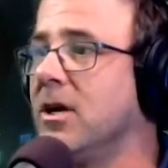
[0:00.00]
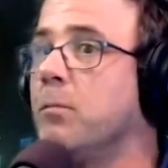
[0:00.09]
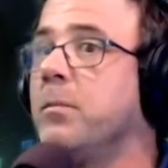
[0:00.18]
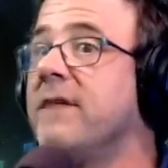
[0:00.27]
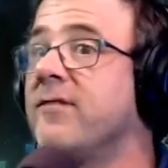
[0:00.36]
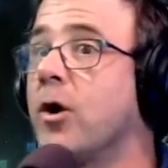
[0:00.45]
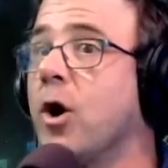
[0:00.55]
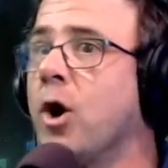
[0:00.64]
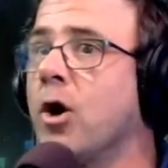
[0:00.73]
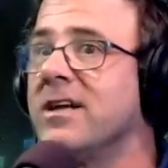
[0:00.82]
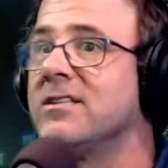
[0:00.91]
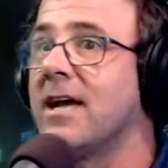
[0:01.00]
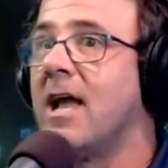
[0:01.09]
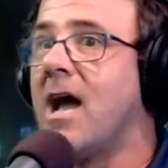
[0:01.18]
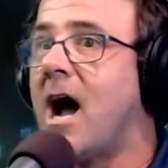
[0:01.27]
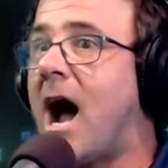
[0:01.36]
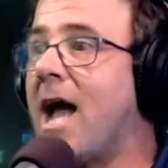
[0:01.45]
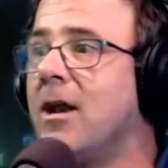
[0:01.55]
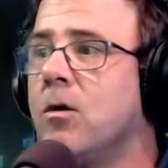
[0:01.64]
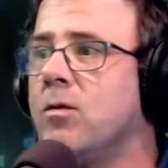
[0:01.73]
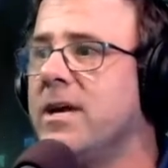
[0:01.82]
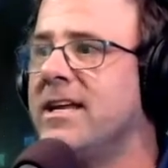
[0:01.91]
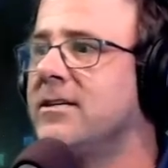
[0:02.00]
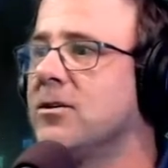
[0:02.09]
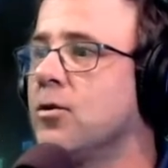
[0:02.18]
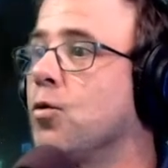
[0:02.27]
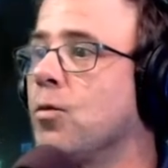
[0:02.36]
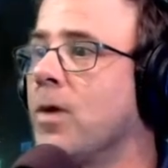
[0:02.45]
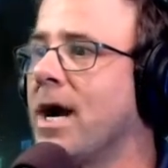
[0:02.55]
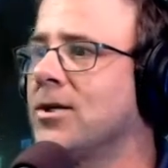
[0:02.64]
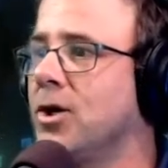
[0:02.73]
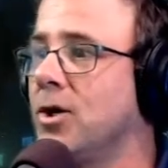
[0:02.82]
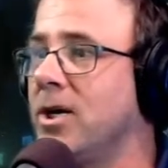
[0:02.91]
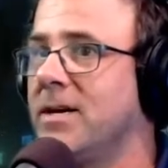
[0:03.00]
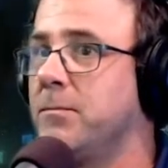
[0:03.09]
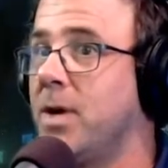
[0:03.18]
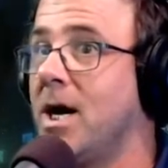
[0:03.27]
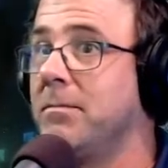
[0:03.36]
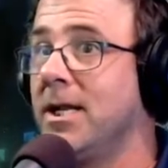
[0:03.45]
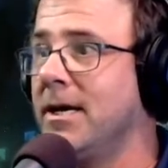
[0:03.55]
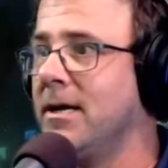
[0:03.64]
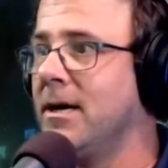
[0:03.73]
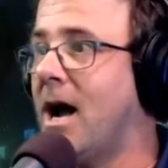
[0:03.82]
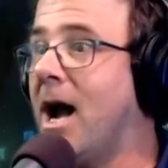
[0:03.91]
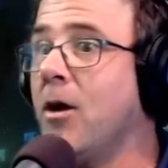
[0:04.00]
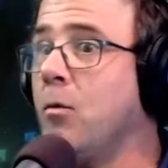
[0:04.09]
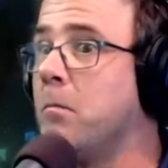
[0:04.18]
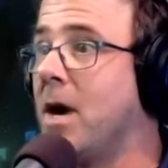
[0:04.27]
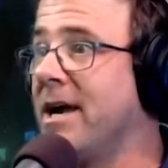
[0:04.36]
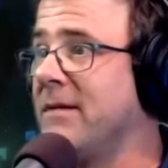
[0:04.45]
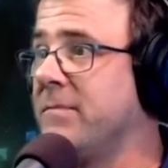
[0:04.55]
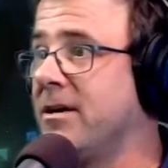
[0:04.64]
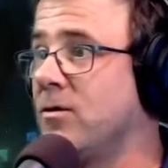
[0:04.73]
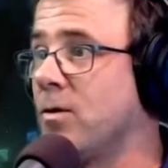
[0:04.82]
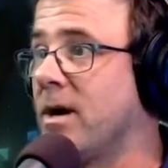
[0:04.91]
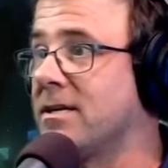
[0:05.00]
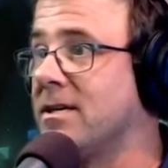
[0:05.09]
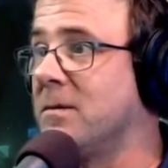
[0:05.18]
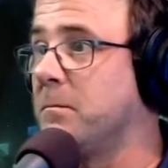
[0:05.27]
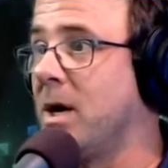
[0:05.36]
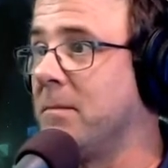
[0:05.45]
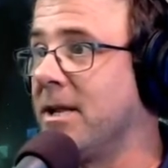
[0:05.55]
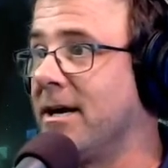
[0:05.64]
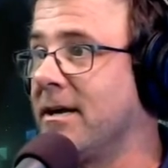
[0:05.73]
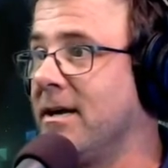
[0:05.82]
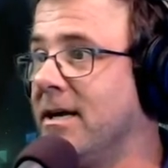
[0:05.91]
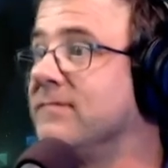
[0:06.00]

But for her, it's like I don't need to correct her in public. I don't mind being corrected in public if